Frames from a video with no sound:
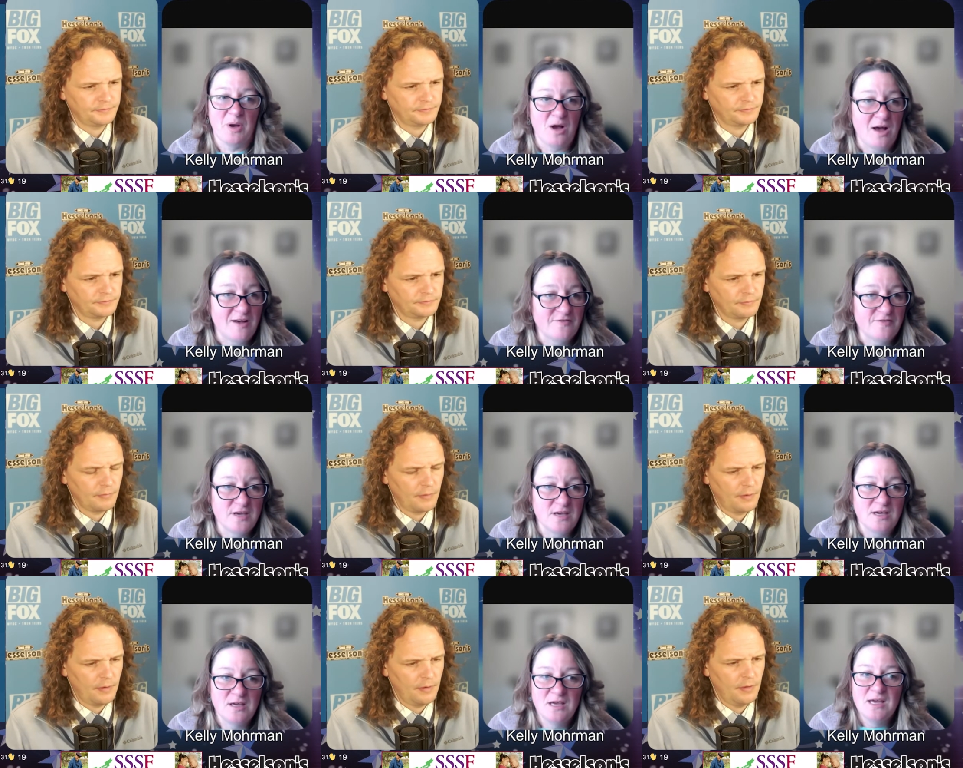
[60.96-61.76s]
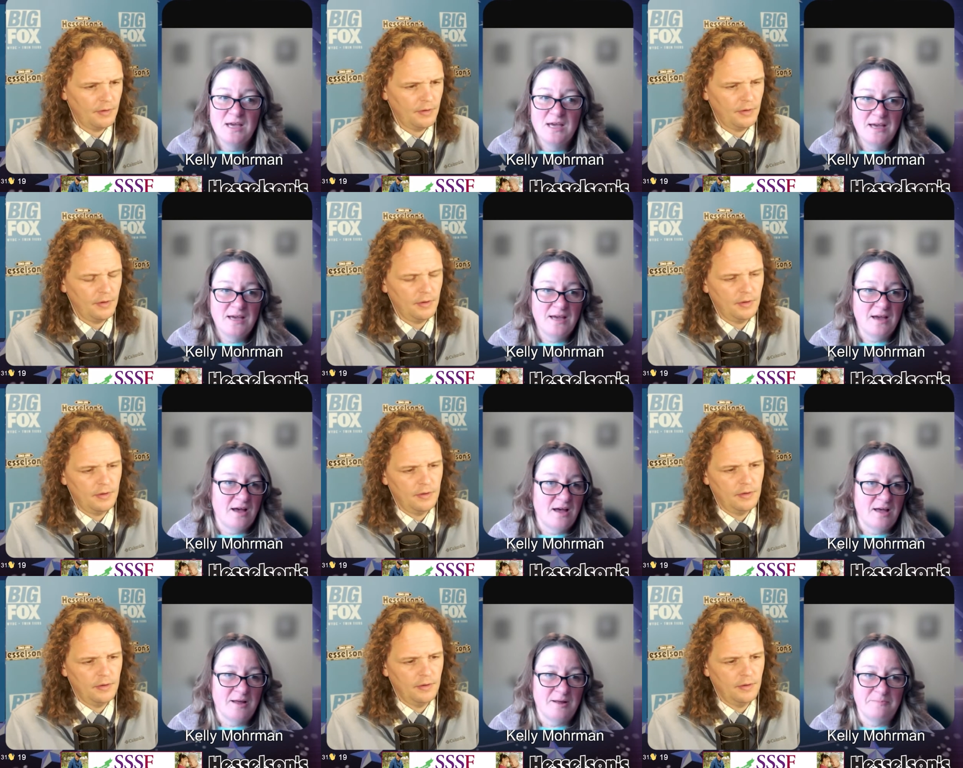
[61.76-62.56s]
Speaker 1: of coffee.
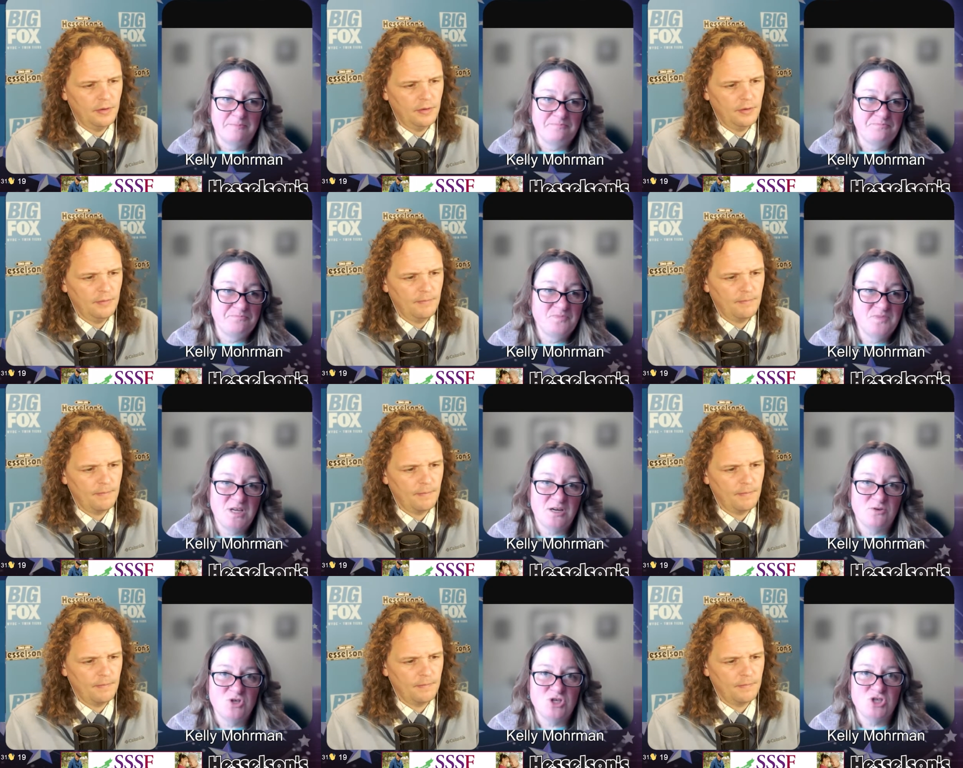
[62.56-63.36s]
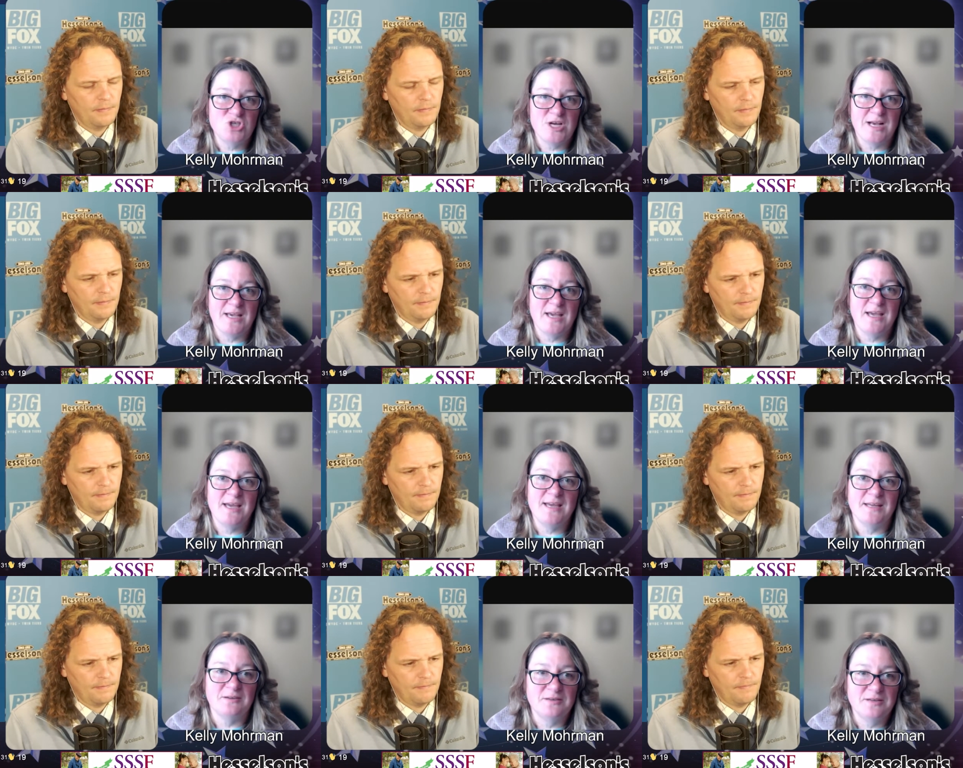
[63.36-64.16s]
Um, you know, just checking
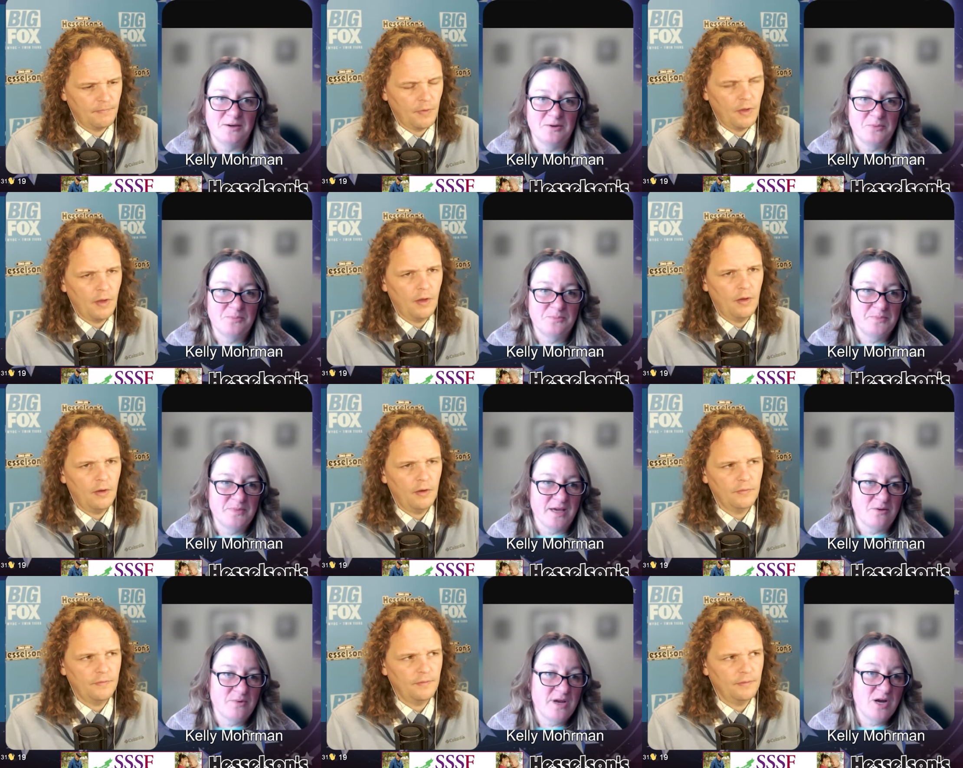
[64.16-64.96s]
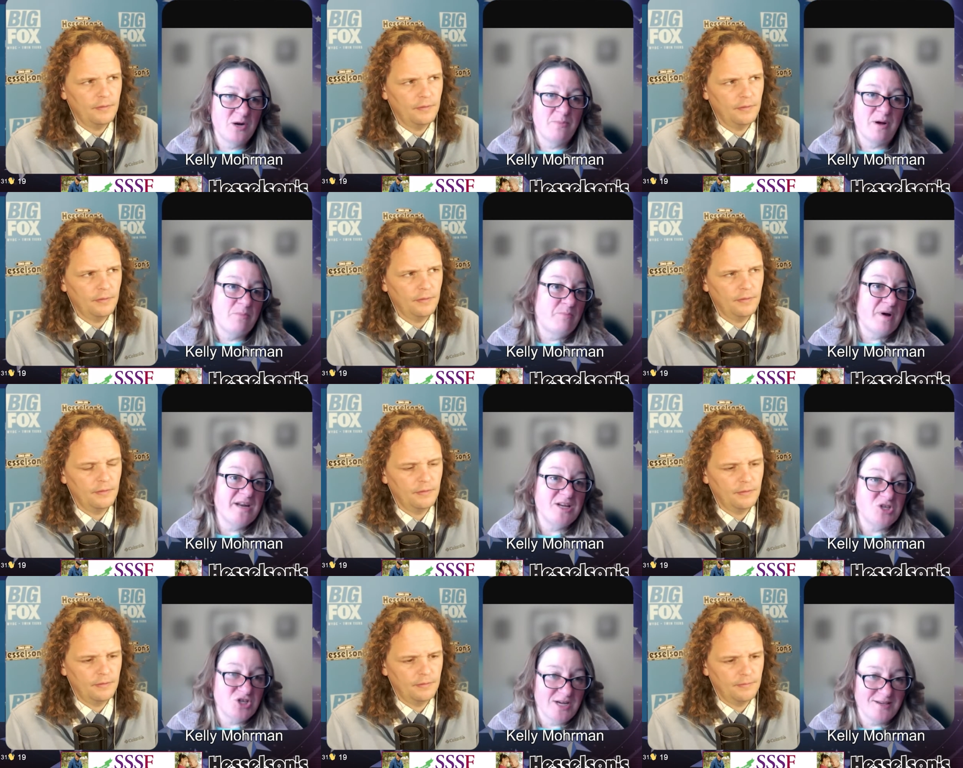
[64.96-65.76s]
in, you know, like we hear about
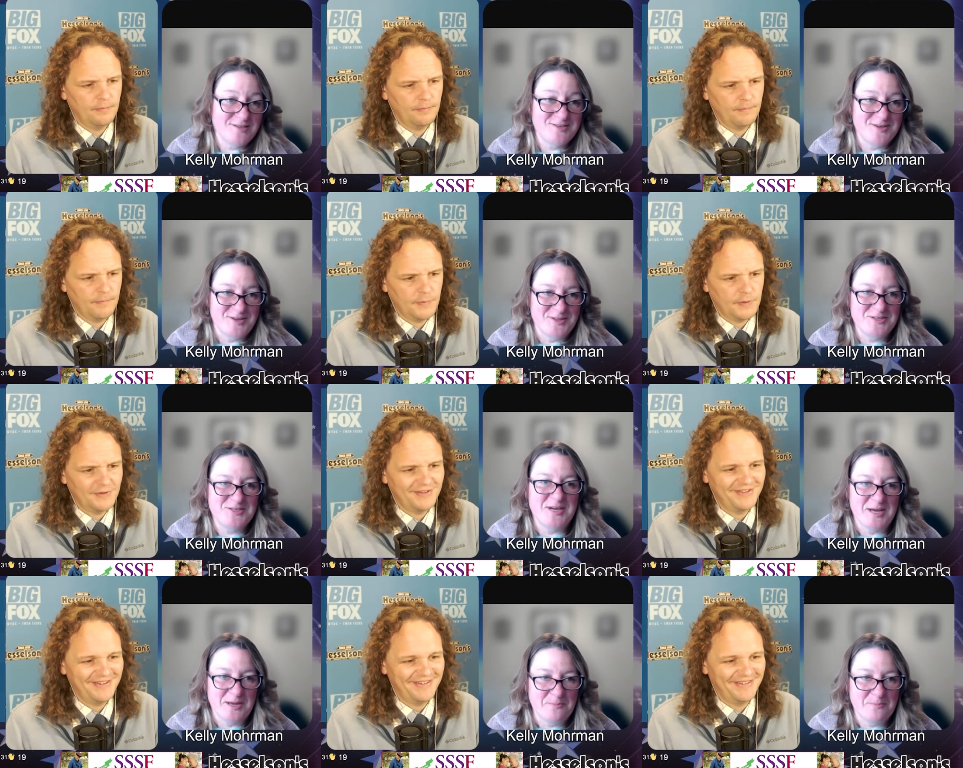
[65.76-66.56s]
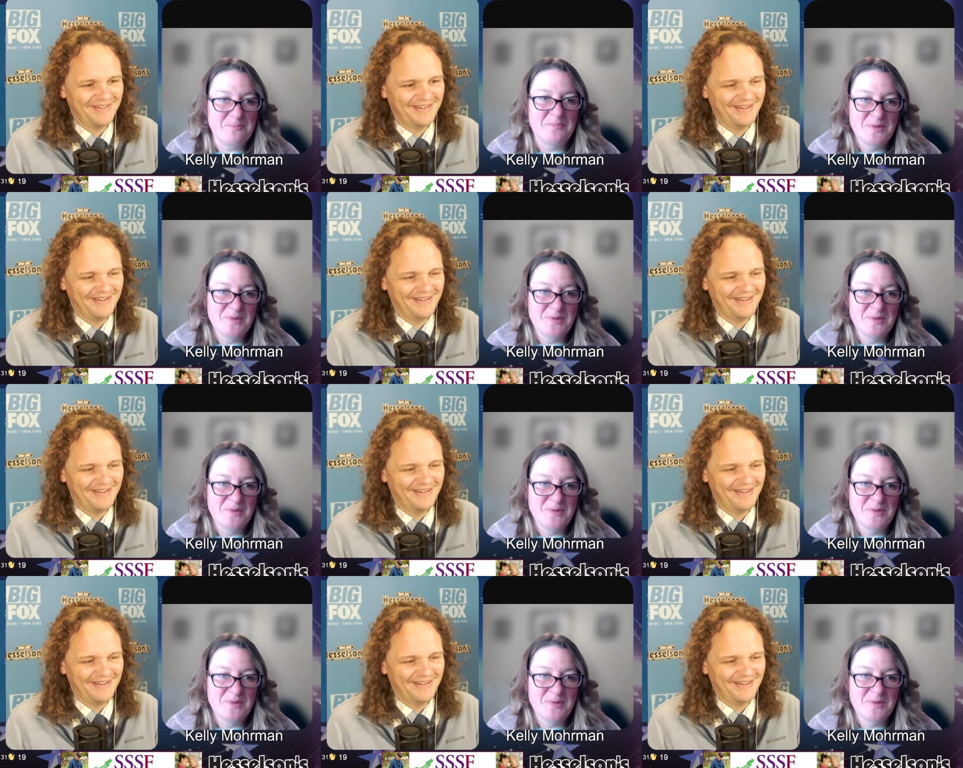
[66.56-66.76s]
buddy checks all the time. Sure.